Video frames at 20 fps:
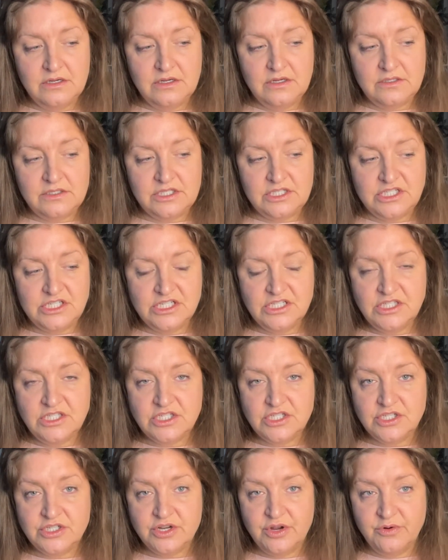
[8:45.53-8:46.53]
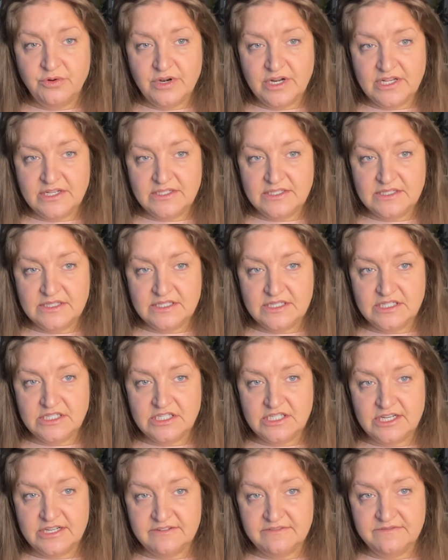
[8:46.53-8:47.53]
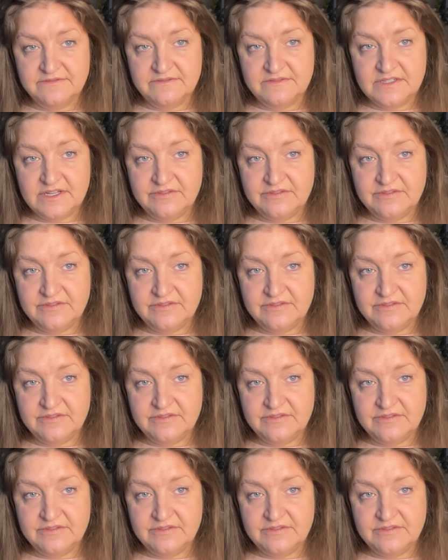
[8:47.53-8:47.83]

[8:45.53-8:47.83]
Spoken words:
to just notice the shift,